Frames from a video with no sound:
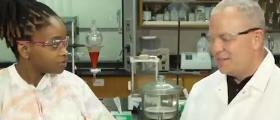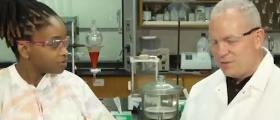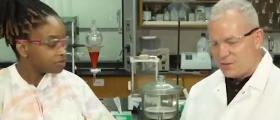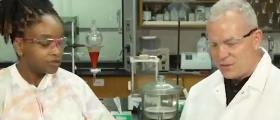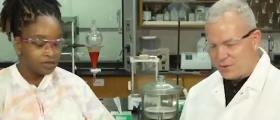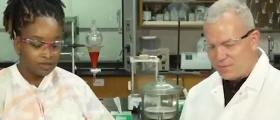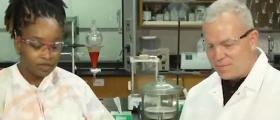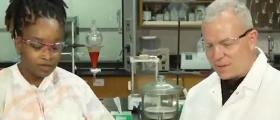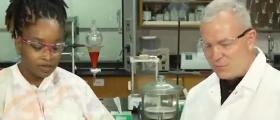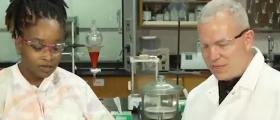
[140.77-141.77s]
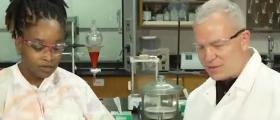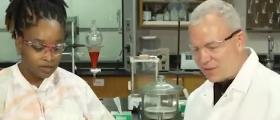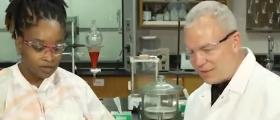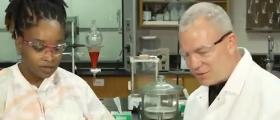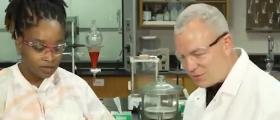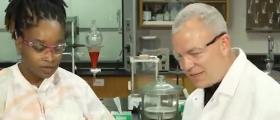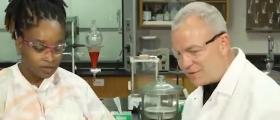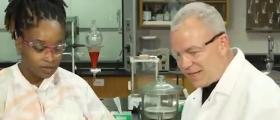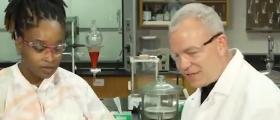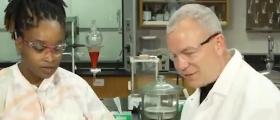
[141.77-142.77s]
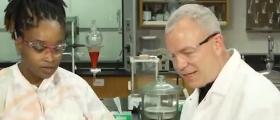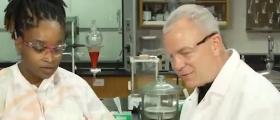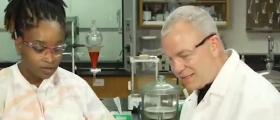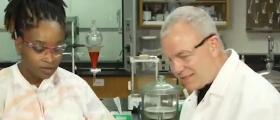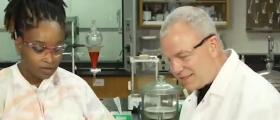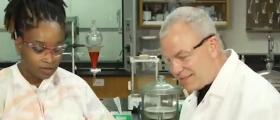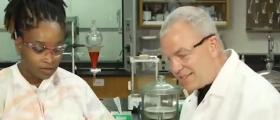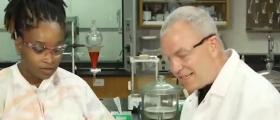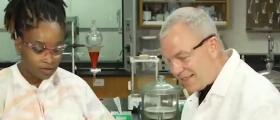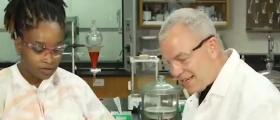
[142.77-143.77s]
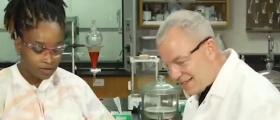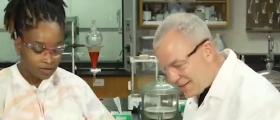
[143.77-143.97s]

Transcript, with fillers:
Speaker 1: So we saw greater and greater resistance, and then